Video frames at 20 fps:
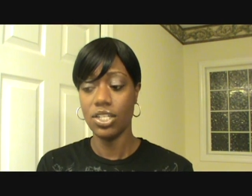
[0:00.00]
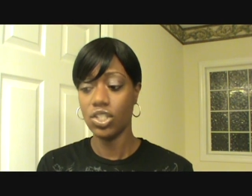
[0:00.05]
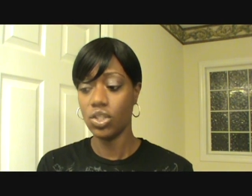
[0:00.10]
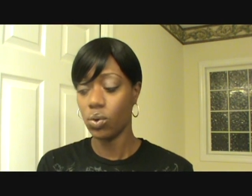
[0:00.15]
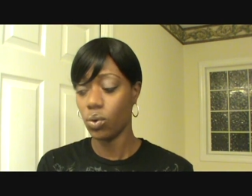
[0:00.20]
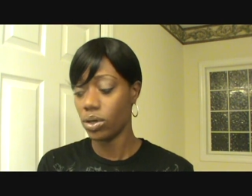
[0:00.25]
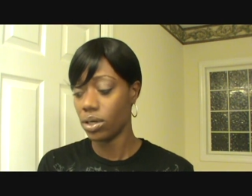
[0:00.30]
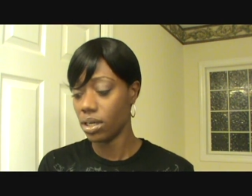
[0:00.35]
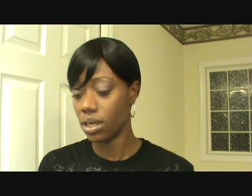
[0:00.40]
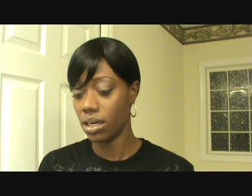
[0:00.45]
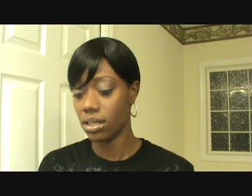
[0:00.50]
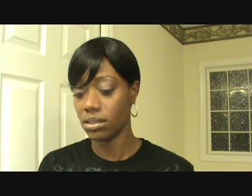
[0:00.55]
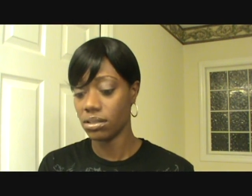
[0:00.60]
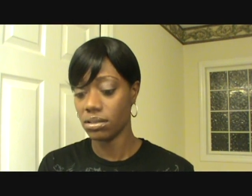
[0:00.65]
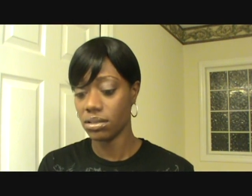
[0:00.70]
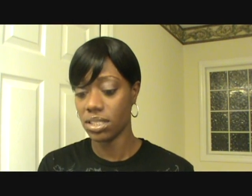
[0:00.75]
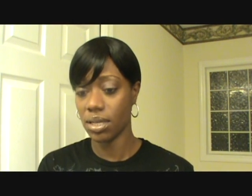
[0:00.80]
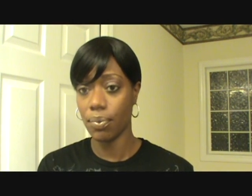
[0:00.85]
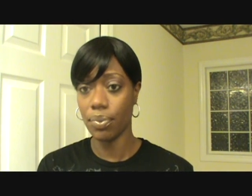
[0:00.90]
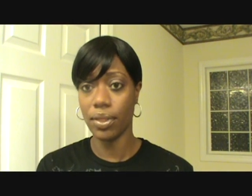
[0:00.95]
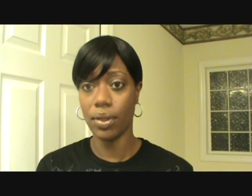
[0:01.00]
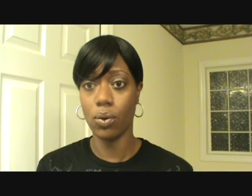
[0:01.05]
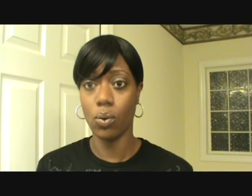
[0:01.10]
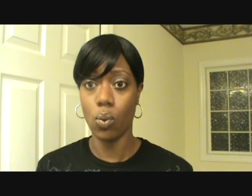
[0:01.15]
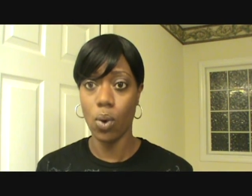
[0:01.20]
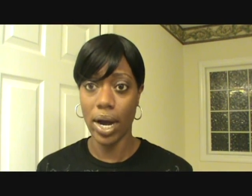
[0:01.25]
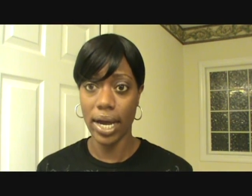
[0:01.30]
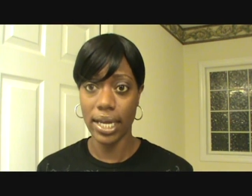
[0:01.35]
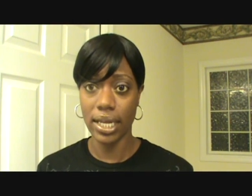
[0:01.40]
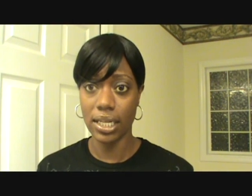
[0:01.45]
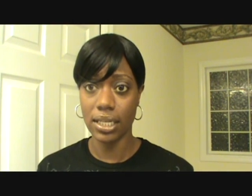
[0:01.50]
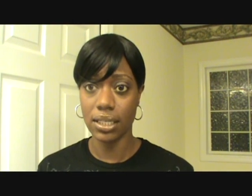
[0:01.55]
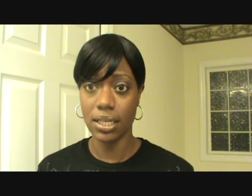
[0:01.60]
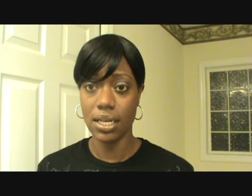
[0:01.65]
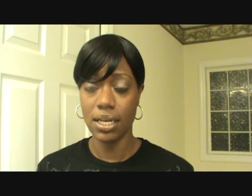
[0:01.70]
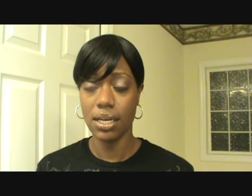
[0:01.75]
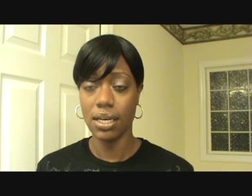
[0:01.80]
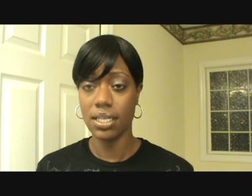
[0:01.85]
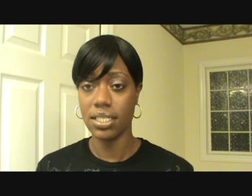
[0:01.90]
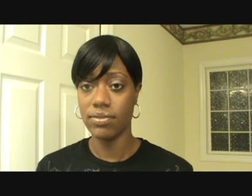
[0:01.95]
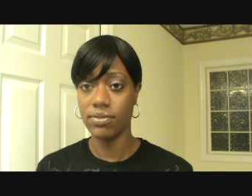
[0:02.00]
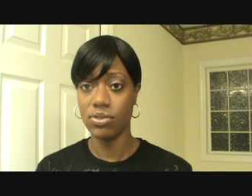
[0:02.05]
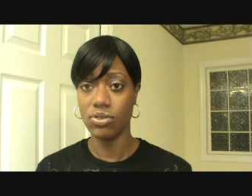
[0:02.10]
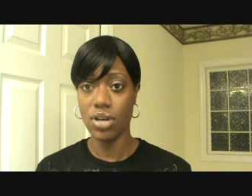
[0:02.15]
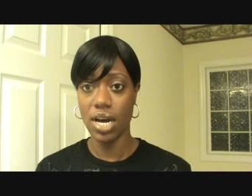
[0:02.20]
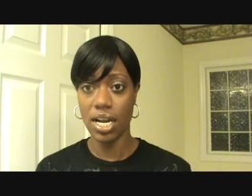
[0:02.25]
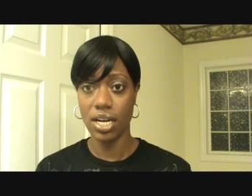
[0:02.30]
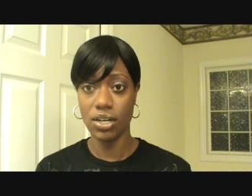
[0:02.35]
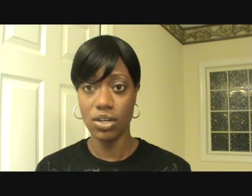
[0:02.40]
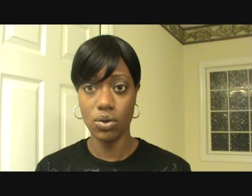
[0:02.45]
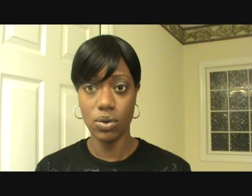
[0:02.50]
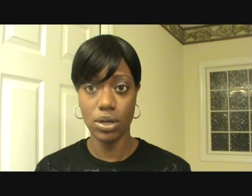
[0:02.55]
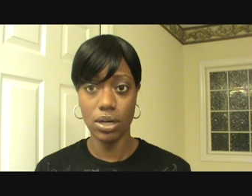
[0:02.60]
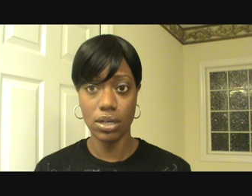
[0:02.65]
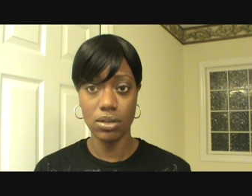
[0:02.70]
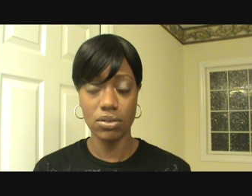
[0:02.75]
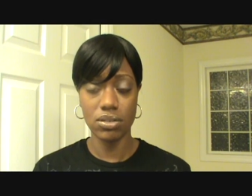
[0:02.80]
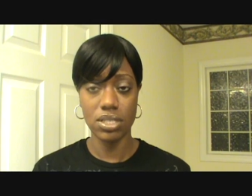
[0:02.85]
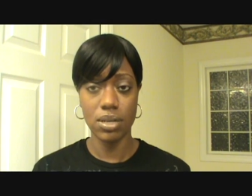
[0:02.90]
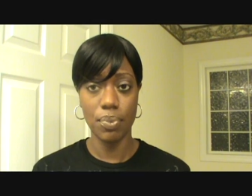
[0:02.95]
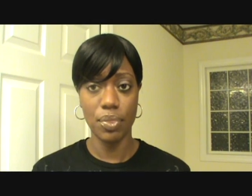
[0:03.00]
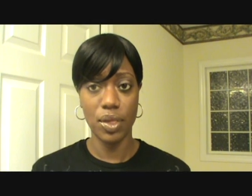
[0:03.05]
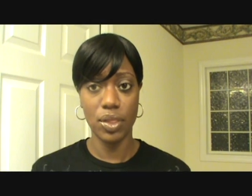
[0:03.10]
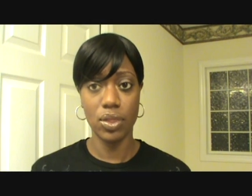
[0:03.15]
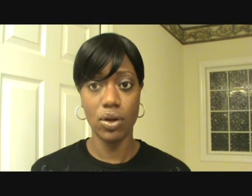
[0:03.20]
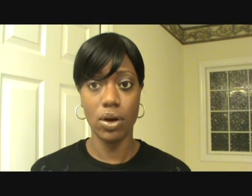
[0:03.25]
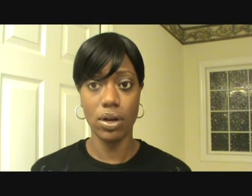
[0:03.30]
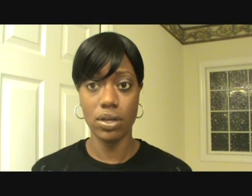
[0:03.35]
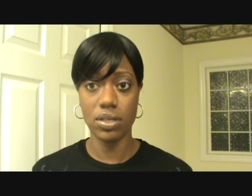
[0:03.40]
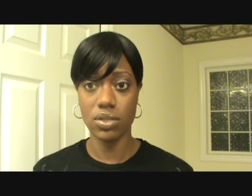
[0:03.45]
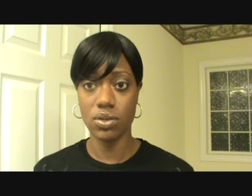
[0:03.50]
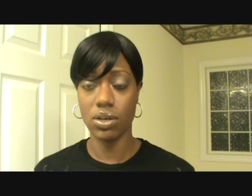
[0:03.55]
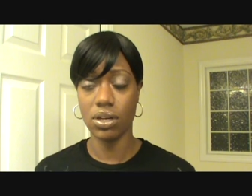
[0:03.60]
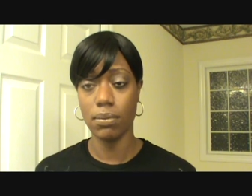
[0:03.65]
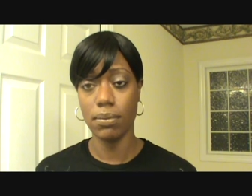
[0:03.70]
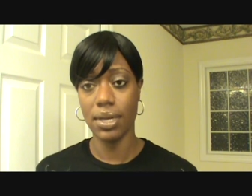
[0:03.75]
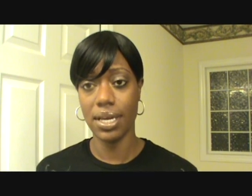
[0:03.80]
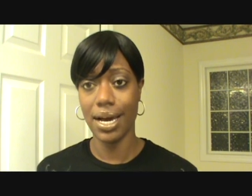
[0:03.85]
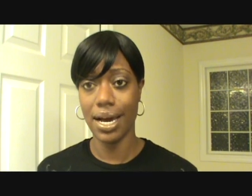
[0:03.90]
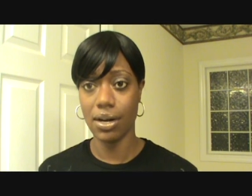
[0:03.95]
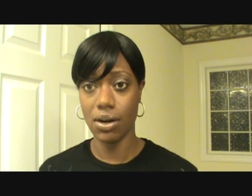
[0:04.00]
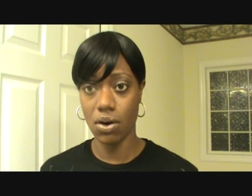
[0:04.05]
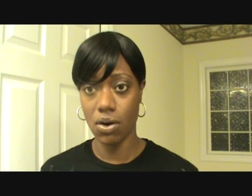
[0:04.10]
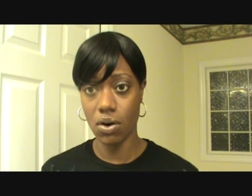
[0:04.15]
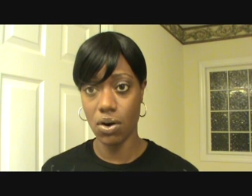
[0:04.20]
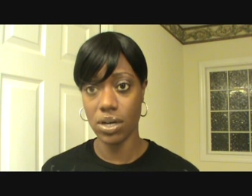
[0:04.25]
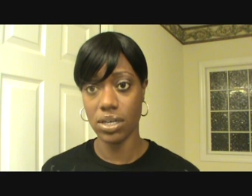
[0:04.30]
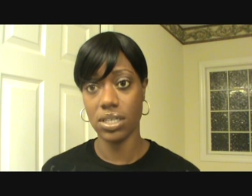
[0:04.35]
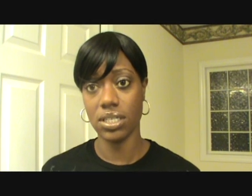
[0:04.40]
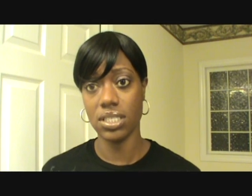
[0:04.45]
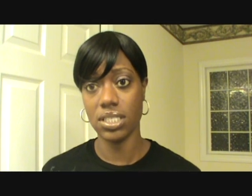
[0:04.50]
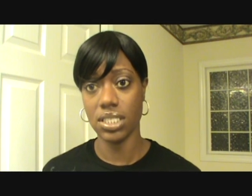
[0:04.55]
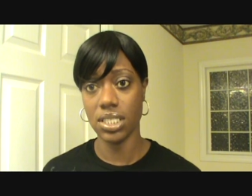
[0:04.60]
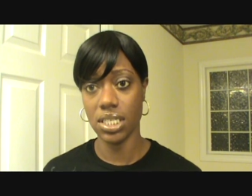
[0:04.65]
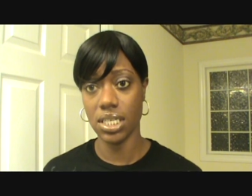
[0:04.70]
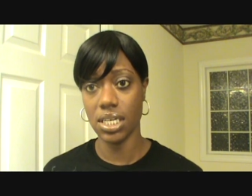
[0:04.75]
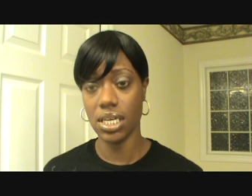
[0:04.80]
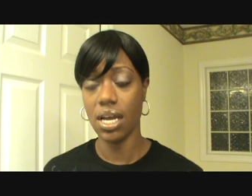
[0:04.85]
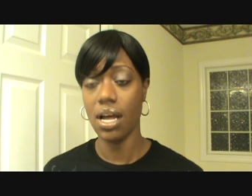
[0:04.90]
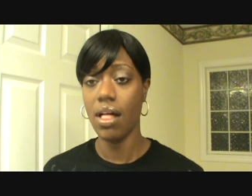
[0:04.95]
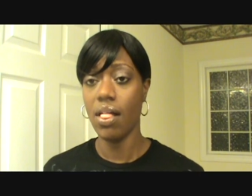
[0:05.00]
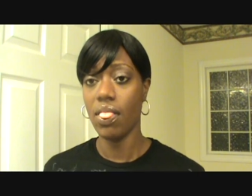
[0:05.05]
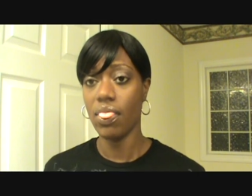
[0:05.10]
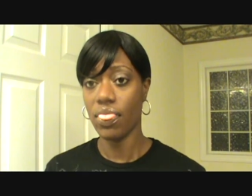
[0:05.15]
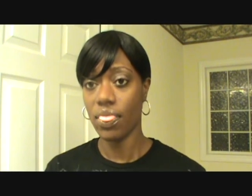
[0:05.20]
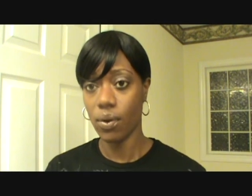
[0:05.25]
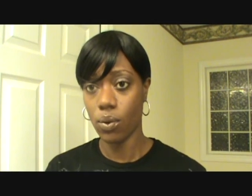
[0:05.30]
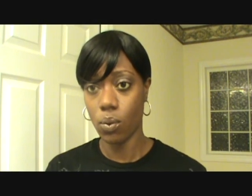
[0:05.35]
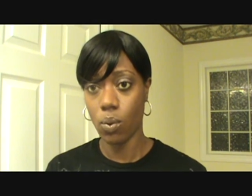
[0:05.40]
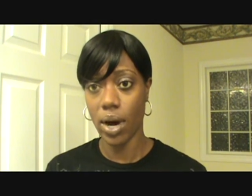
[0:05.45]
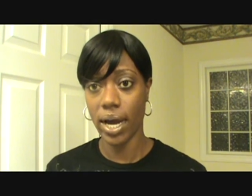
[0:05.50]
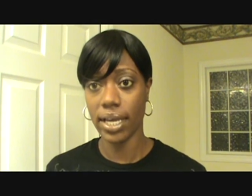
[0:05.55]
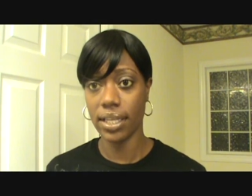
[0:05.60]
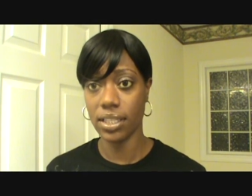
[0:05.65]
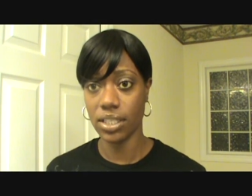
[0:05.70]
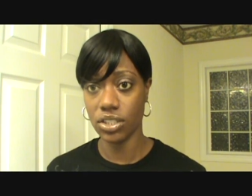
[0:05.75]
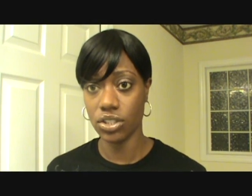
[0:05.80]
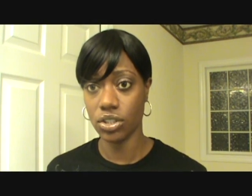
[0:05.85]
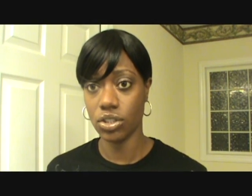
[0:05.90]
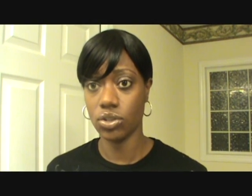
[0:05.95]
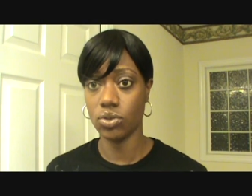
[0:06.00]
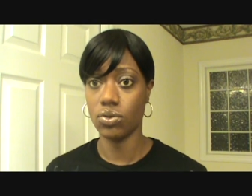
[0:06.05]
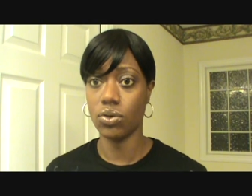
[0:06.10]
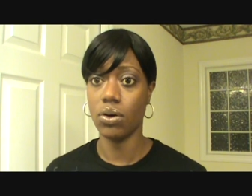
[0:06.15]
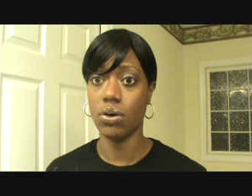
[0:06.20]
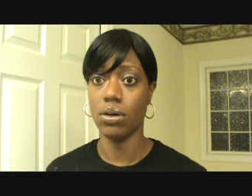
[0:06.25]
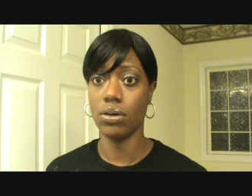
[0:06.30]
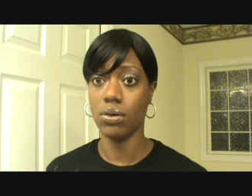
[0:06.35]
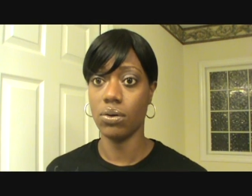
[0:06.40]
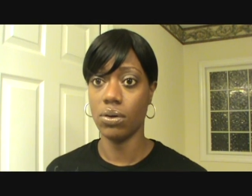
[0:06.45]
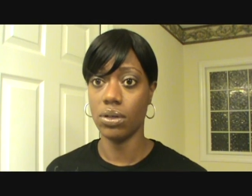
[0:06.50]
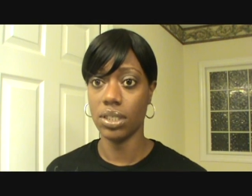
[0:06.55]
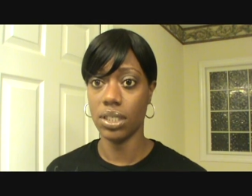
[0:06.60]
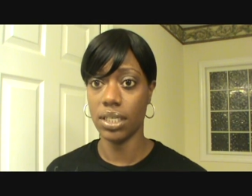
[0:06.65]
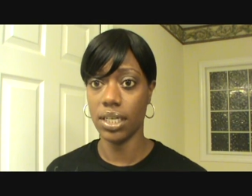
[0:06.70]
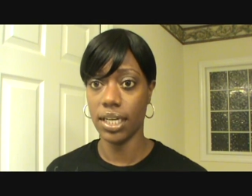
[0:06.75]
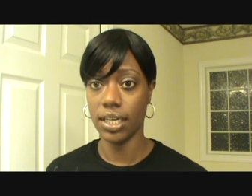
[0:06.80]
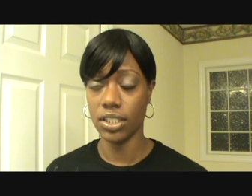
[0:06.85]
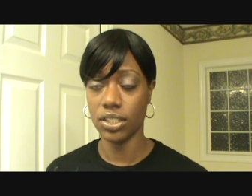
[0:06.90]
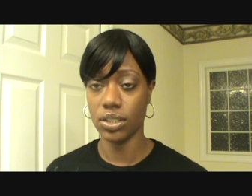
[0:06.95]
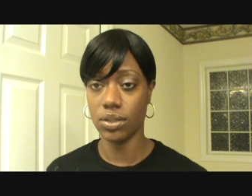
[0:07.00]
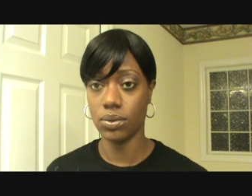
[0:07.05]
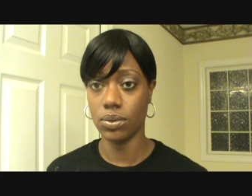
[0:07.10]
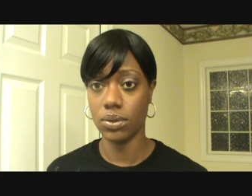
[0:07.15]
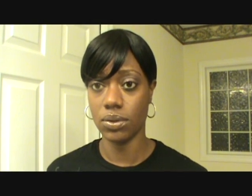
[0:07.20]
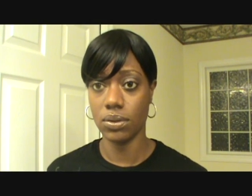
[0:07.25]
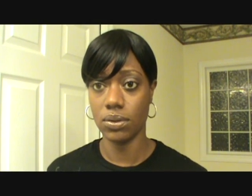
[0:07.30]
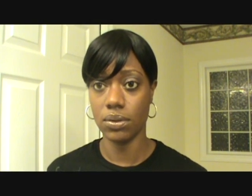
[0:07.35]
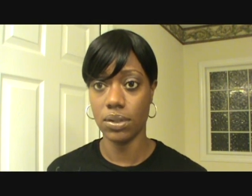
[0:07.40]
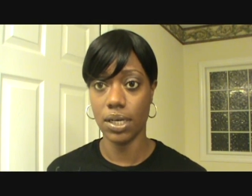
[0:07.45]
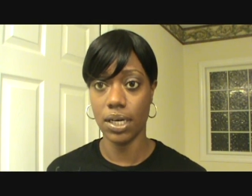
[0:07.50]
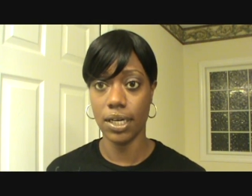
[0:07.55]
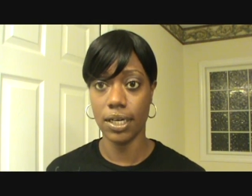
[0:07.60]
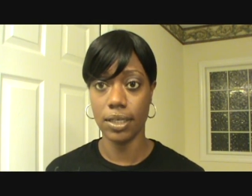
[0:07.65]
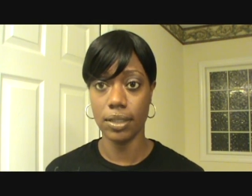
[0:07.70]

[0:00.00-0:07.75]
doing it under something white, because if you try to do it under something dark, it's going to be kind of hard to see the white that you're drawing on the actual